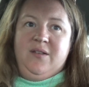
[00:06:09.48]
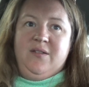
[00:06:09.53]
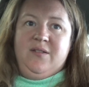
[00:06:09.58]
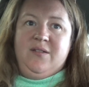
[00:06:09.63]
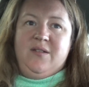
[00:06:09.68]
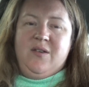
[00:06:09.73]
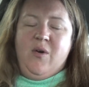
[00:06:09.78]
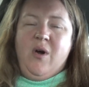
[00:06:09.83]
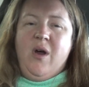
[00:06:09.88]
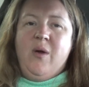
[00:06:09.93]

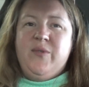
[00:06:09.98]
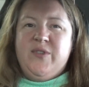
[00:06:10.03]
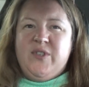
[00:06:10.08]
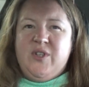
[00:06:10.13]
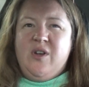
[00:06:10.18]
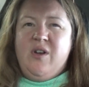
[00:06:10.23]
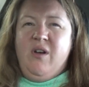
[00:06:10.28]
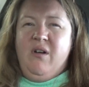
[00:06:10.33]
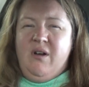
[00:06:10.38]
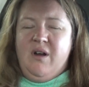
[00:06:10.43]
So I was
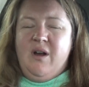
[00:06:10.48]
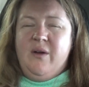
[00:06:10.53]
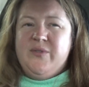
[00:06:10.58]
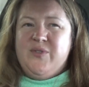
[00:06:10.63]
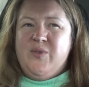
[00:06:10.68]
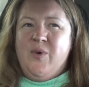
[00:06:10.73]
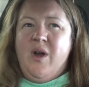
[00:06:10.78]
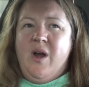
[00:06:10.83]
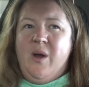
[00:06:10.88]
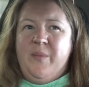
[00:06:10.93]

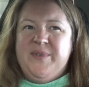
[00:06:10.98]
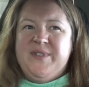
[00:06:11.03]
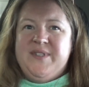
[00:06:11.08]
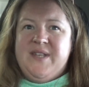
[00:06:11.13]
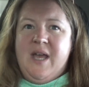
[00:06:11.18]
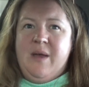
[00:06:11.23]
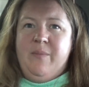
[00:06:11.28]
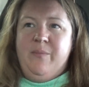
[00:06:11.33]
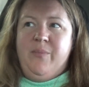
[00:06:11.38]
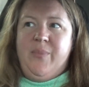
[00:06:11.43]
quite
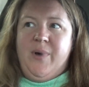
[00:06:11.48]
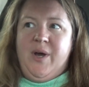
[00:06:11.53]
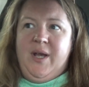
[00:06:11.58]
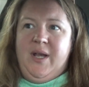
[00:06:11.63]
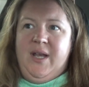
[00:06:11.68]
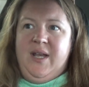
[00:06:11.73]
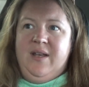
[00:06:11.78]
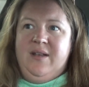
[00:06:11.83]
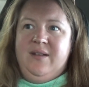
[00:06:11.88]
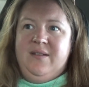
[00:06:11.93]
upset by
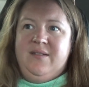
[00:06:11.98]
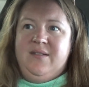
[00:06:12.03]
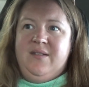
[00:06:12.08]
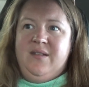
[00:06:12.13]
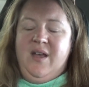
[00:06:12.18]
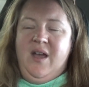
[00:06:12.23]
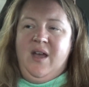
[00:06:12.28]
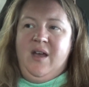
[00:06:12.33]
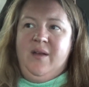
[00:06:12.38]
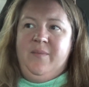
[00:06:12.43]
it,
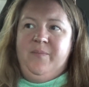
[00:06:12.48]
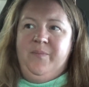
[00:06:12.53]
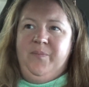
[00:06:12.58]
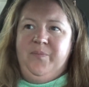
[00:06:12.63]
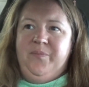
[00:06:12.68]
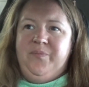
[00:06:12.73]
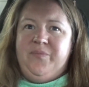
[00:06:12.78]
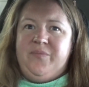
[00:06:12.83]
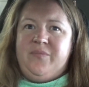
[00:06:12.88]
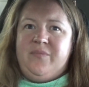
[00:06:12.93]

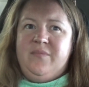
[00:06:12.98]
and